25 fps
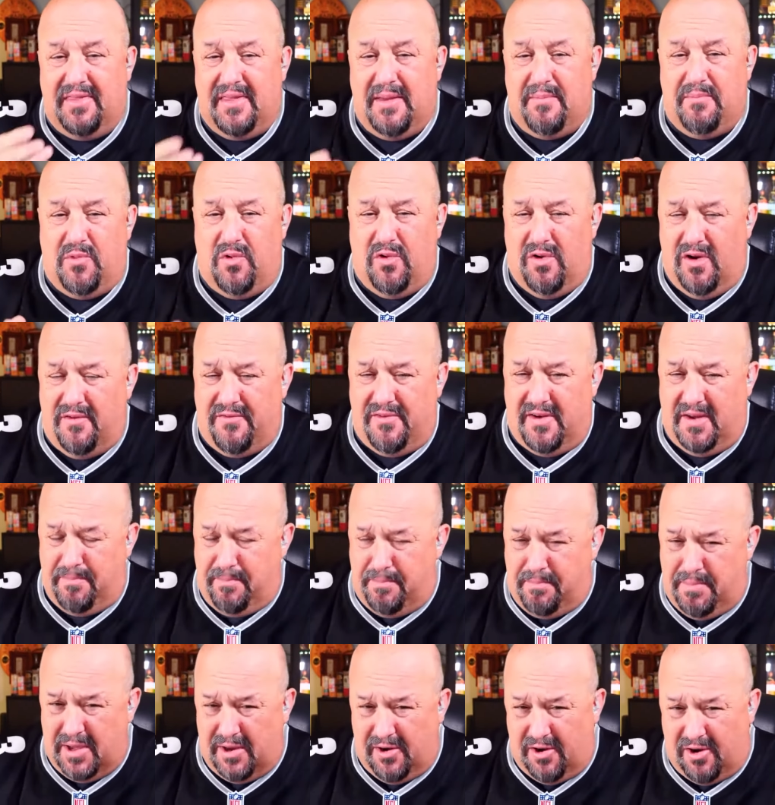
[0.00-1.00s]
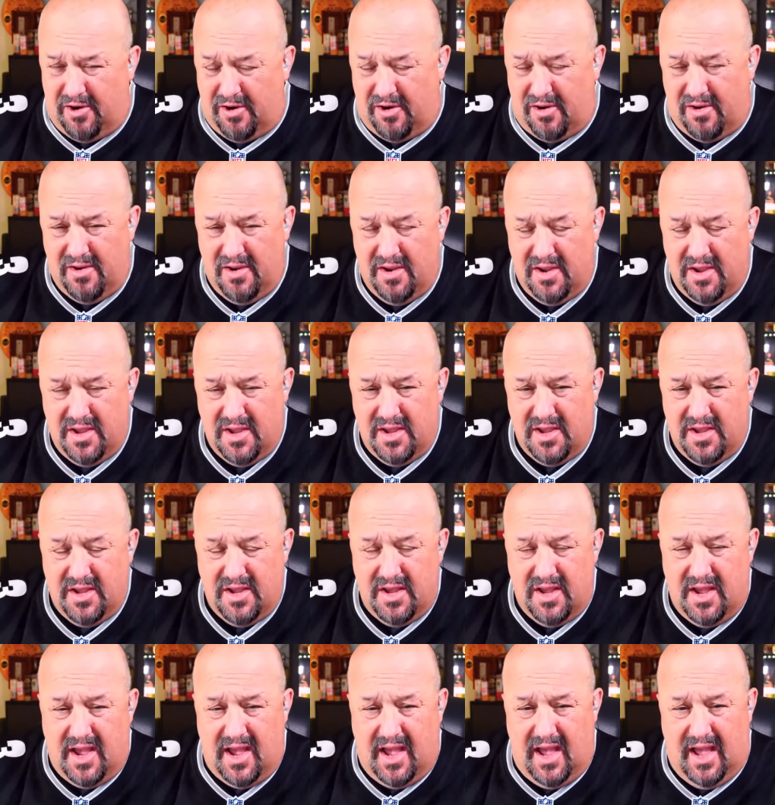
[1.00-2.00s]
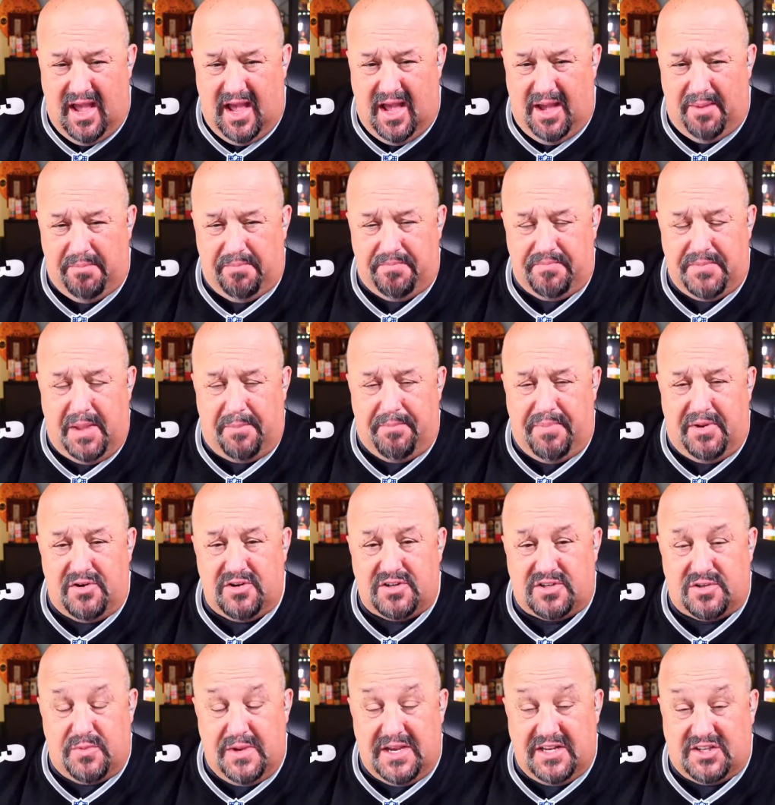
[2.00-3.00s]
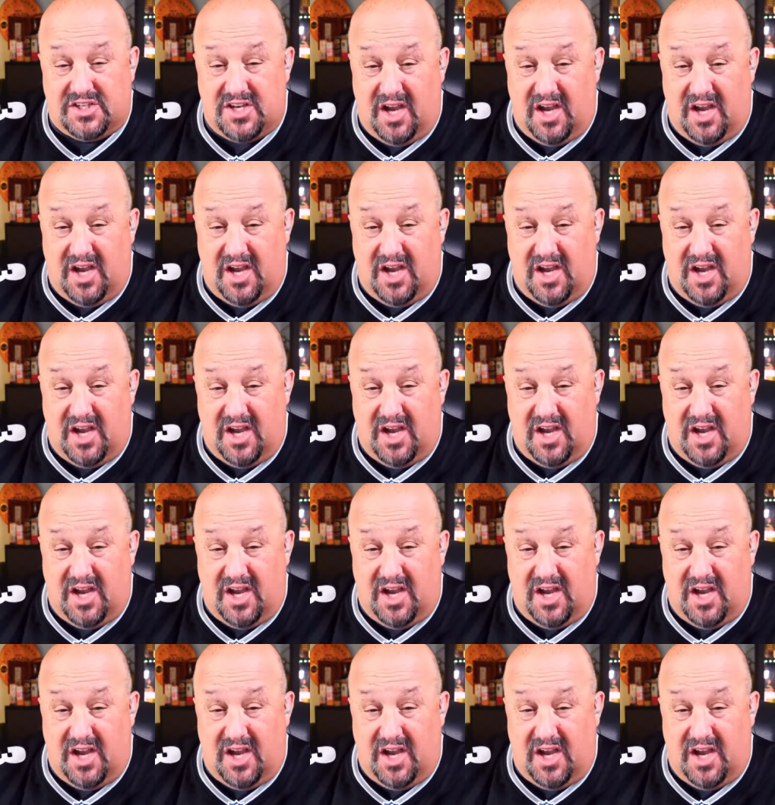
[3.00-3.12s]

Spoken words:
and then more of a bitter, bittersweet